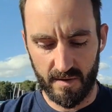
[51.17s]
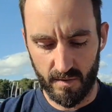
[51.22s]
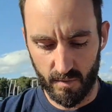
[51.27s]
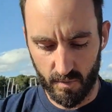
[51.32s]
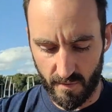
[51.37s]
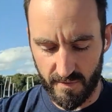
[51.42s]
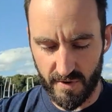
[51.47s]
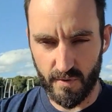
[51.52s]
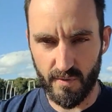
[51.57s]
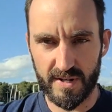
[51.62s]

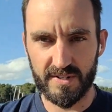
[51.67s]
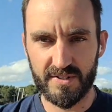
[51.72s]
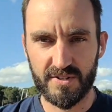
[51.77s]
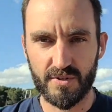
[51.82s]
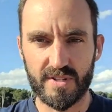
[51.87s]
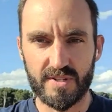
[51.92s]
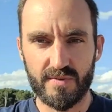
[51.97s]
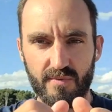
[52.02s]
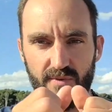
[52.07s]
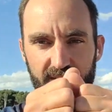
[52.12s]
What we want to
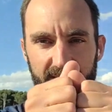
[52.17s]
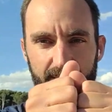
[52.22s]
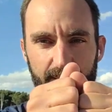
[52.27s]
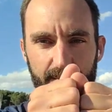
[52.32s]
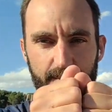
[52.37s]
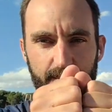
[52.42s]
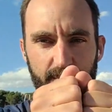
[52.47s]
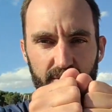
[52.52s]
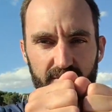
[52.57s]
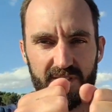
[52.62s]
do is we want
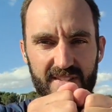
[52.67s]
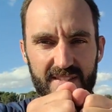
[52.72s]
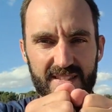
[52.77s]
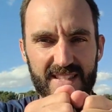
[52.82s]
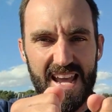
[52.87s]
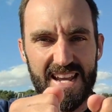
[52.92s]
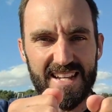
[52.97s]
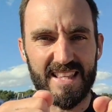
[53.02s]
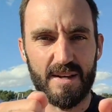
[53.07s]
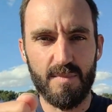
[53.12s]
to
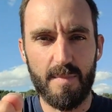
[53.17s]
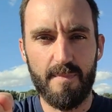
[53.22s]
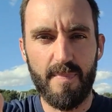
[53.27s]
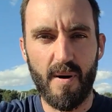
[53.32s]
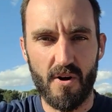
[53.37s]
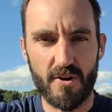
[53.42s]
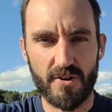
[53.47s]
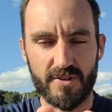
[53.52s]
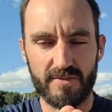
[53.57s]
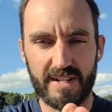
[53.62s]
take them
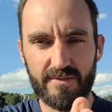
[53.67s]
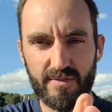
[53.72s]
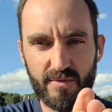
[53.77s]
apart, right?